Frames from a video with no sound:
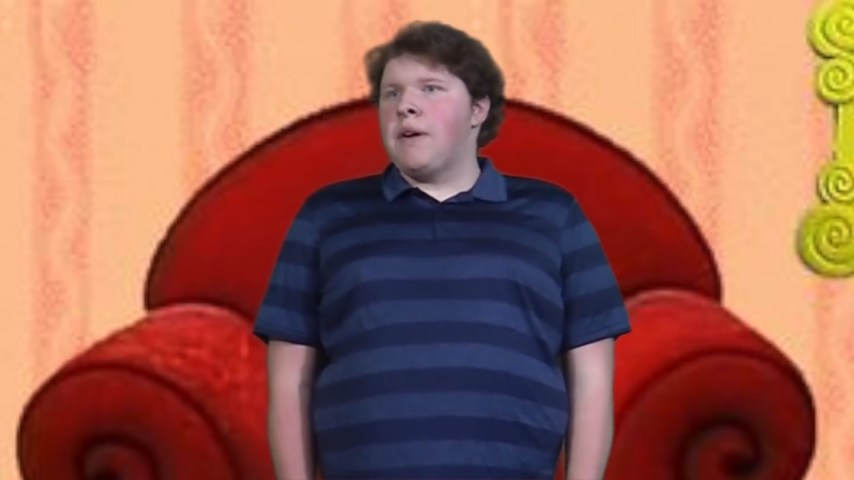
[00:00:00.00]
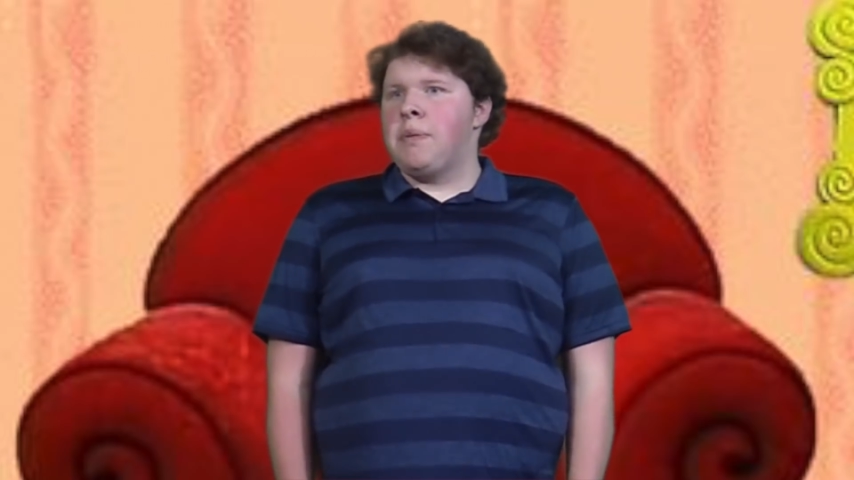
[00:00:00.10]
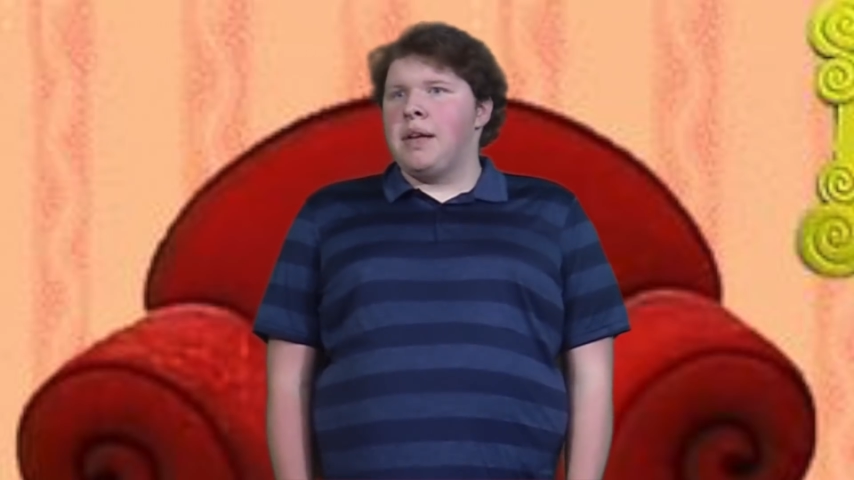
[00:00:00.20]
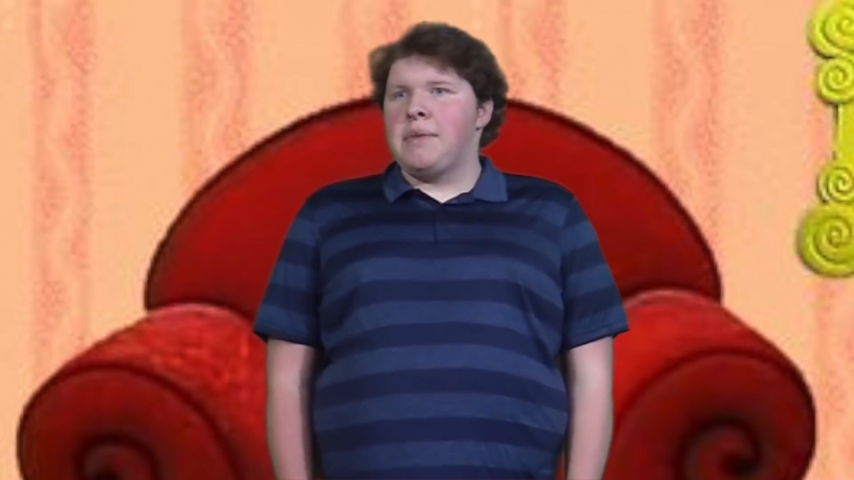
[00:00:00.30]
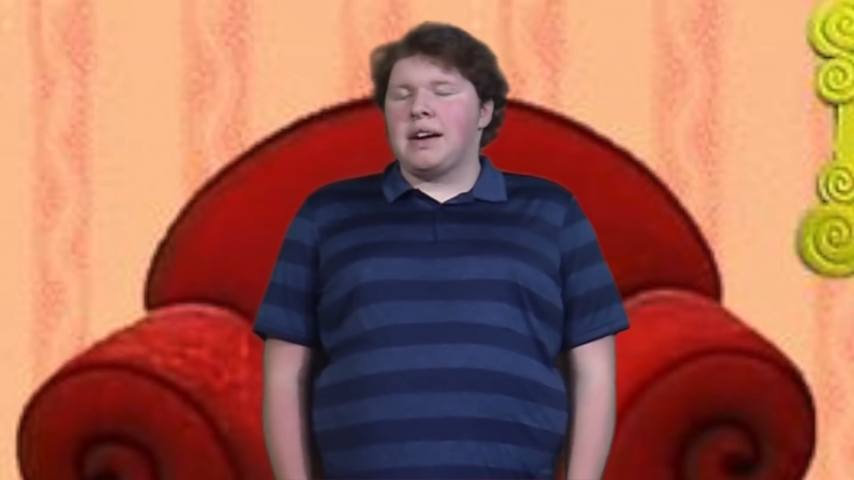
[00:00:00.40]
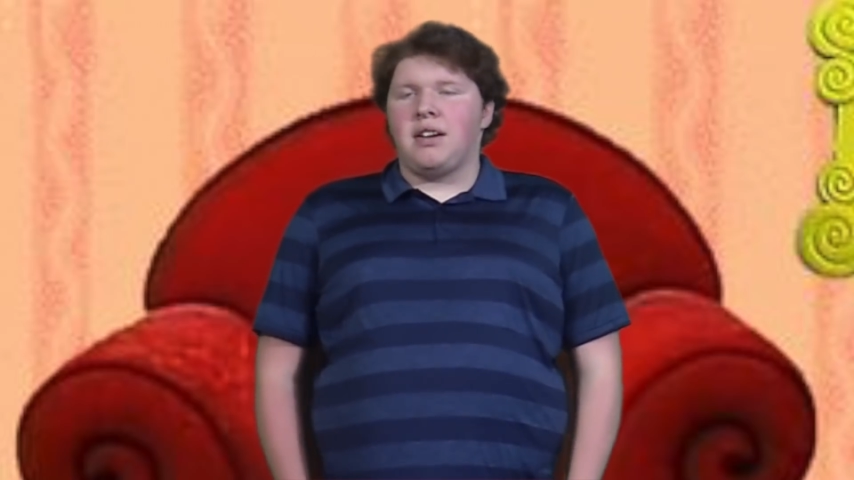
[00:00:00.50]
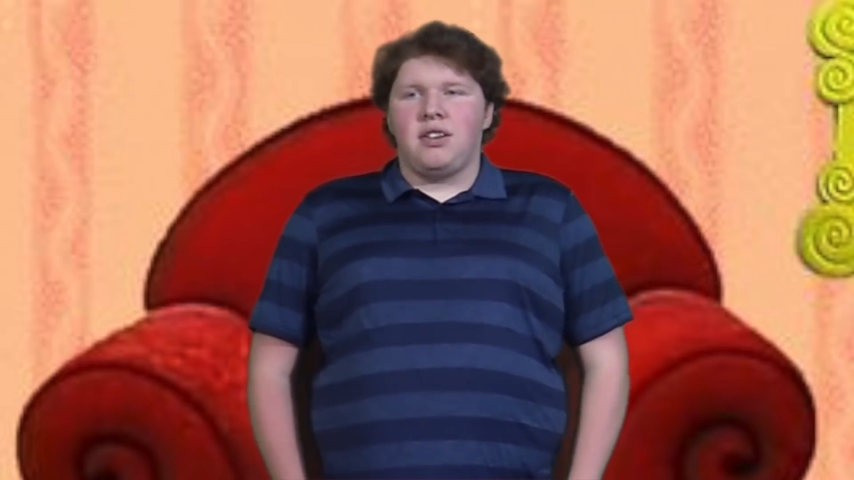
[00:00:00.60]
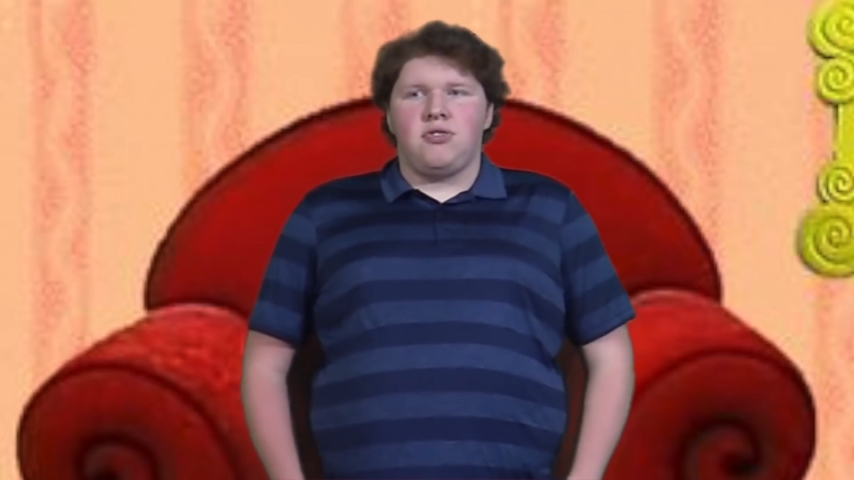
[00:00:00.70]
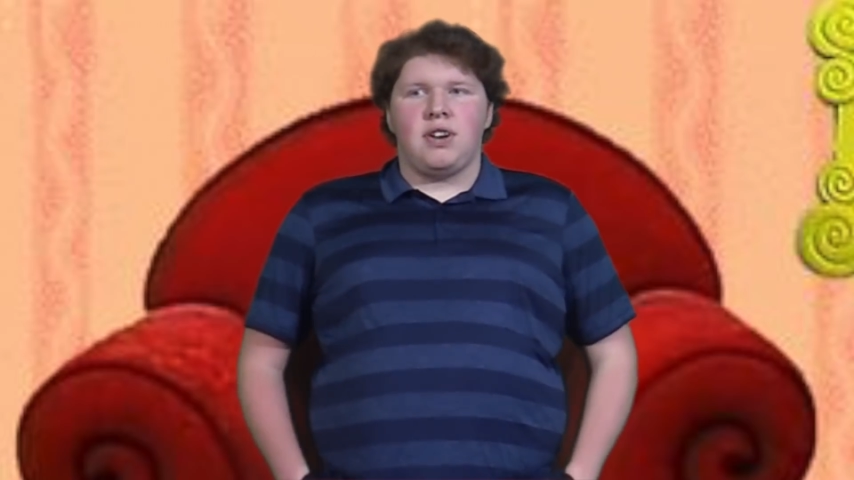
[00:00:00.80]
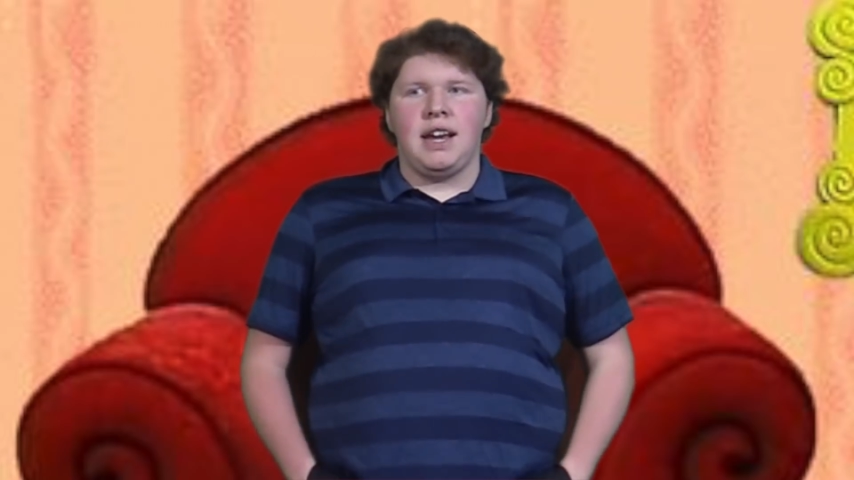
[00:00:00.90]
I play my
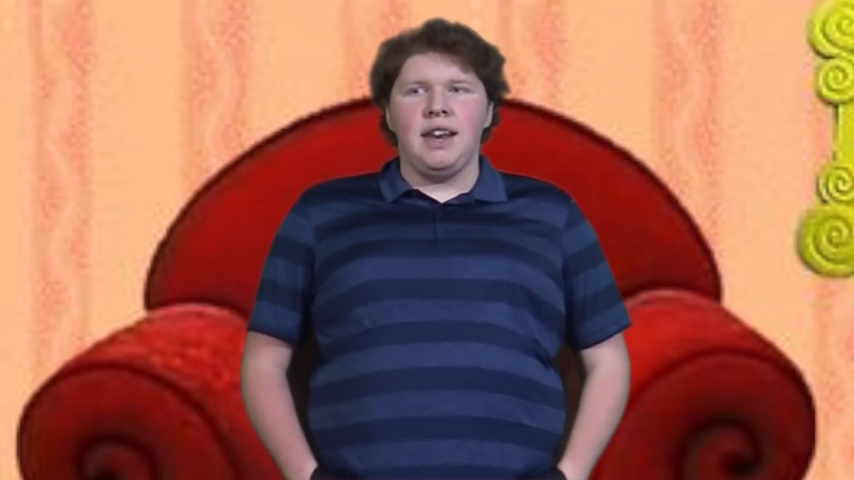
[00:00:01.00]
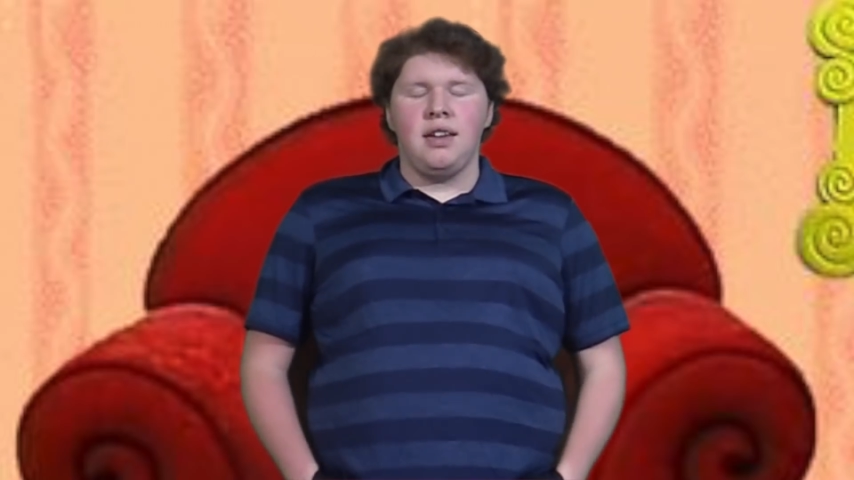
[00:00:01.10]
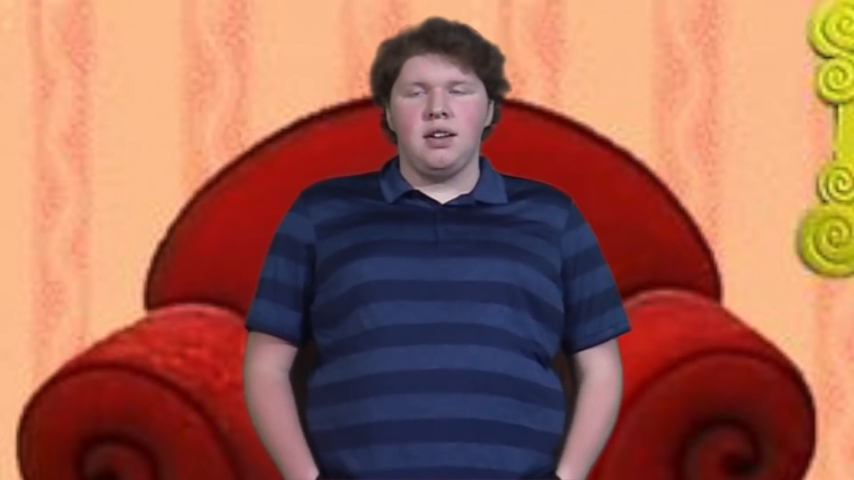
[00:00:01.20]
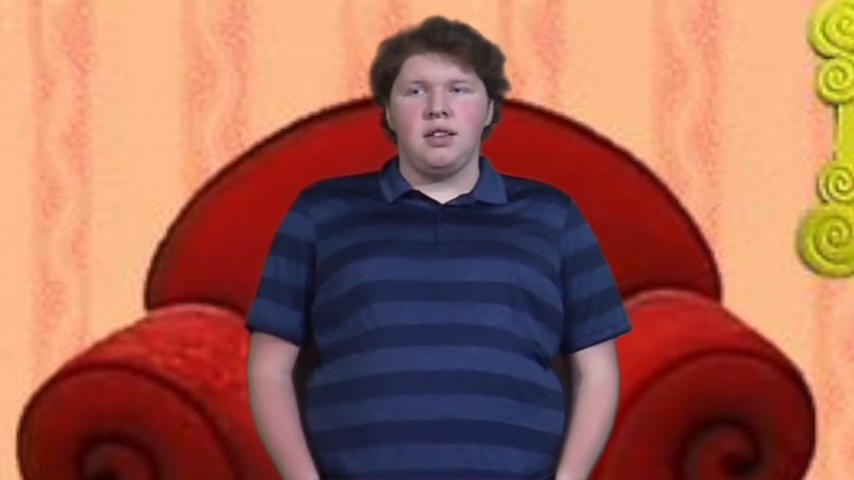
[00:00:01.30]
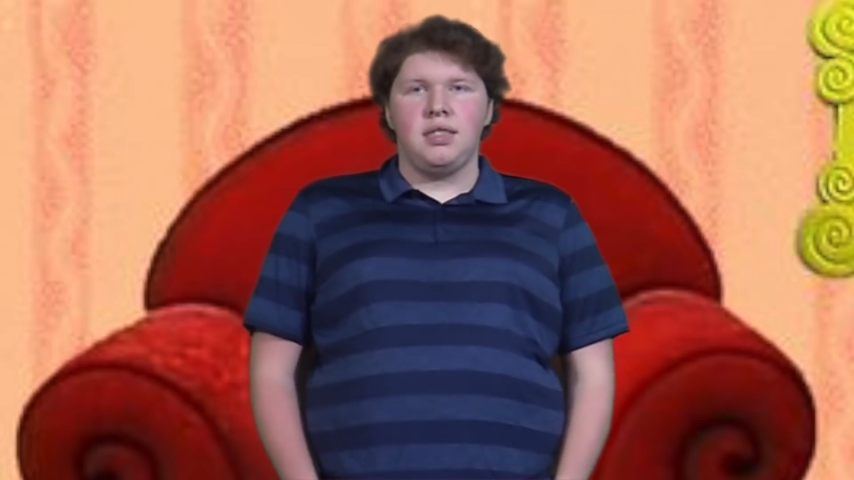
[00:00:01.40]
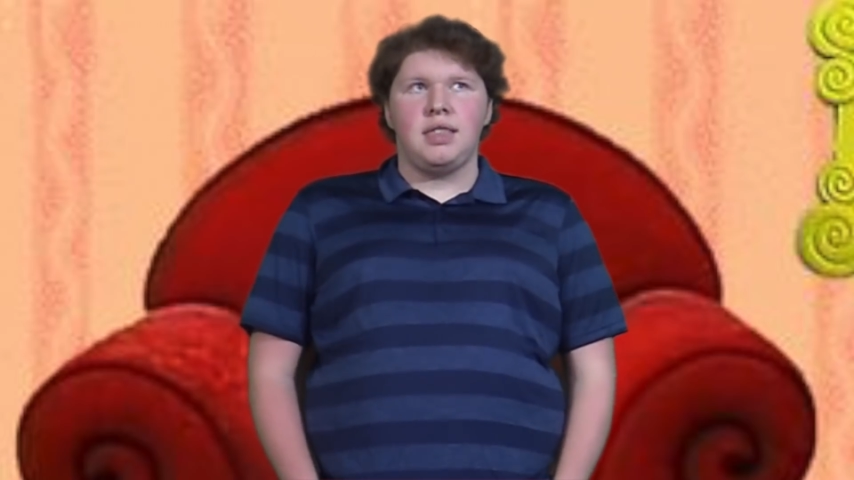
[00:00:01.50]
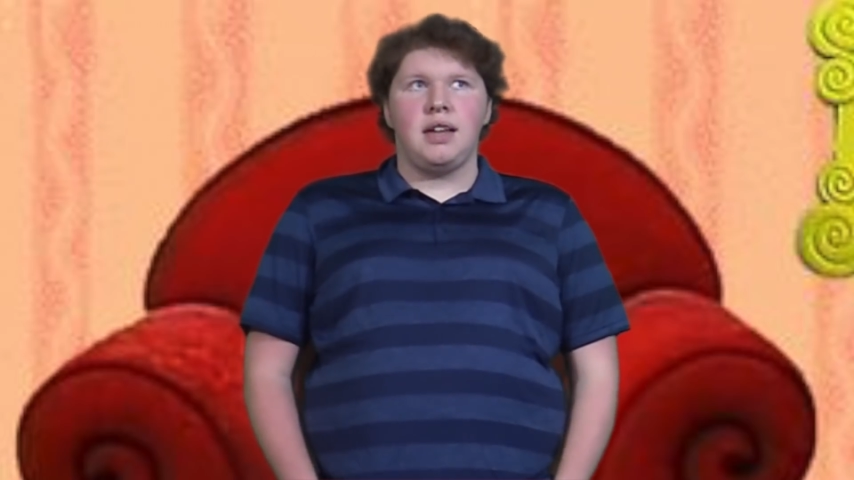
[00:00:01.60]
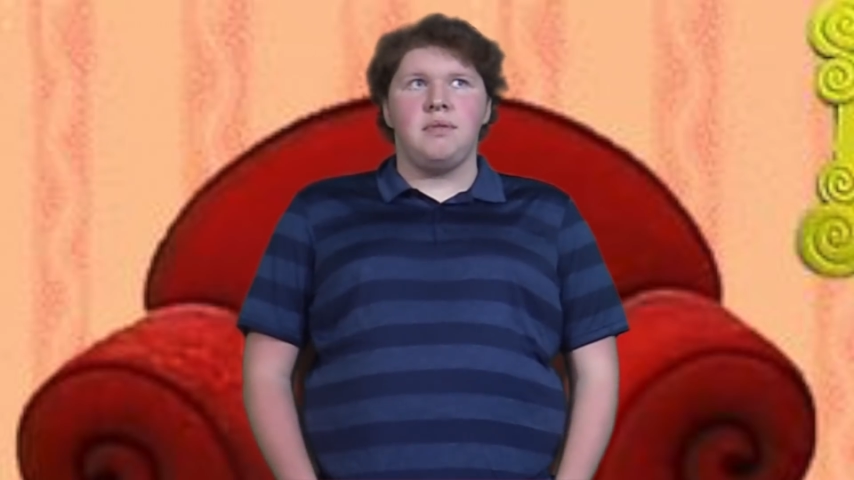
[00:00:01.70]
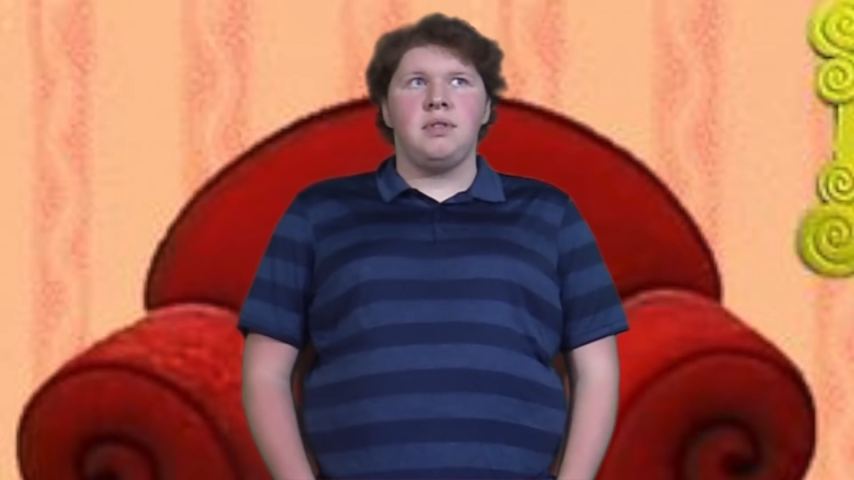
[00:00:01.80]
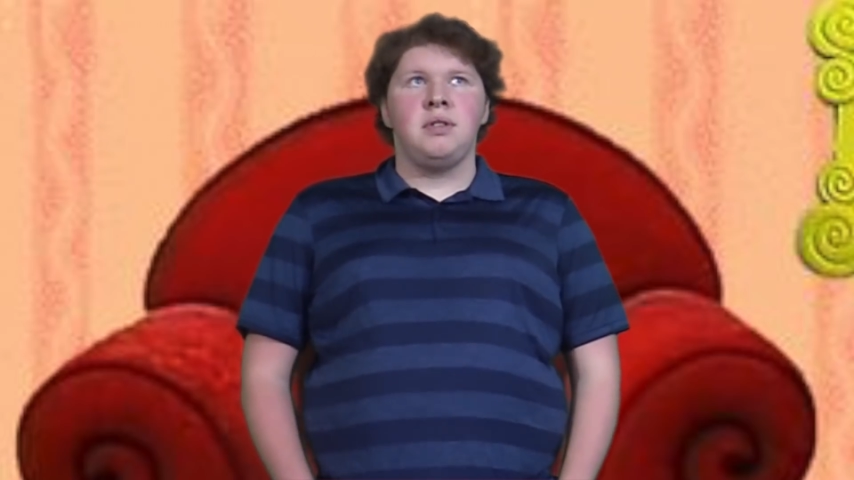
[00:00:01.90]
cards right,
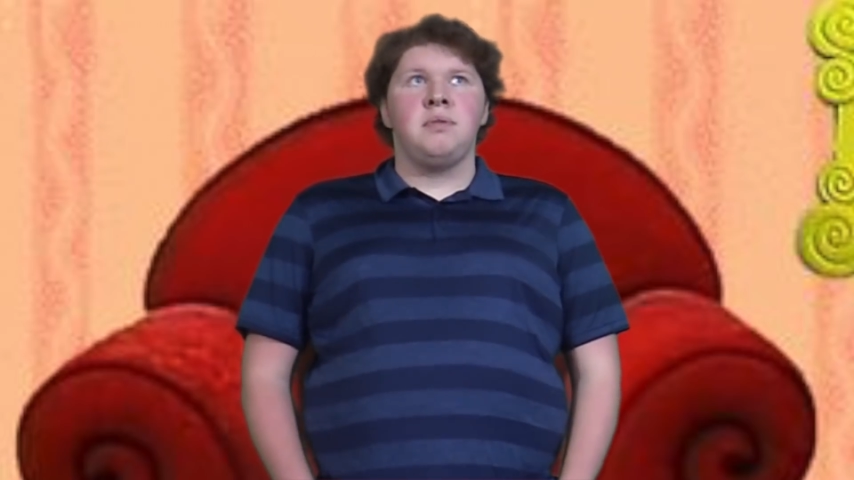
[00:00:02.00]
then